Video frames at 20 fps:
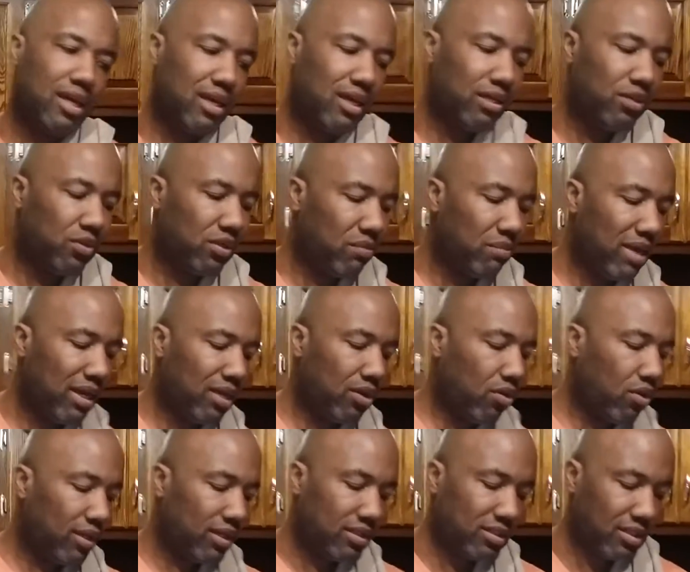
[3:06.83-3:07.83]
You can make it
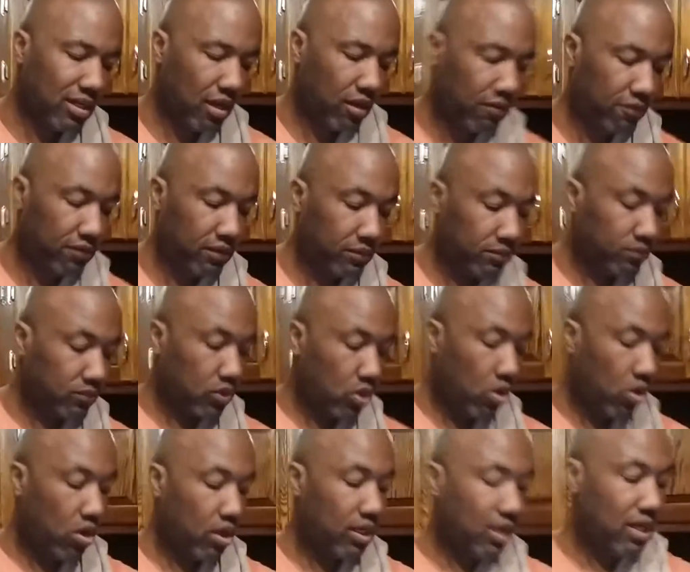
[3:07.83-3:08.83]
all yourself.
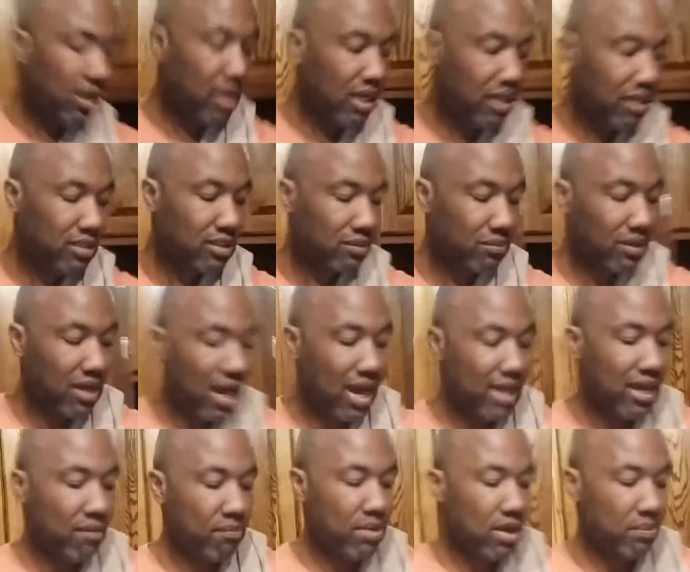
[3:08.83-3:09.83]
All you need is some
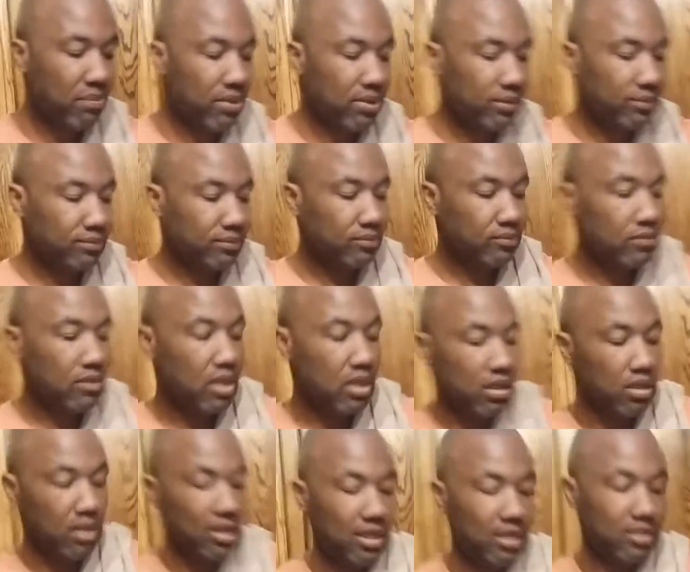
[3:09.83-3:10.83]
cayenne pepper.
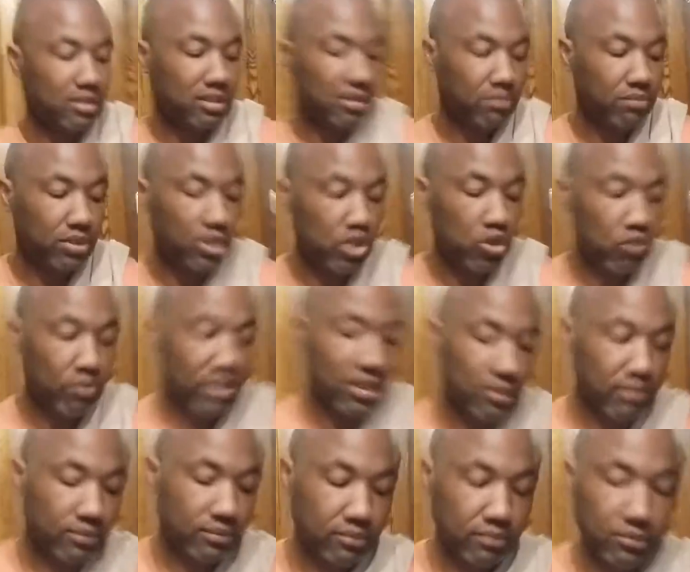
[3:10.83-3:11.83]
You need some
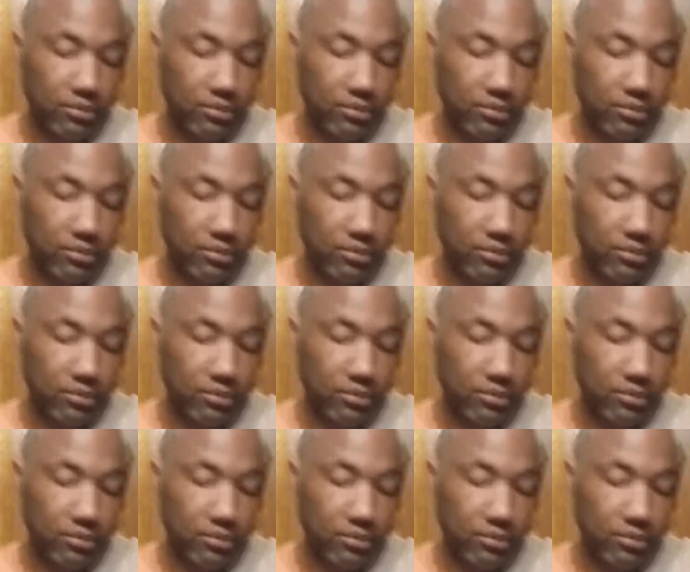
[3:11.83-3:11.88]
cumin.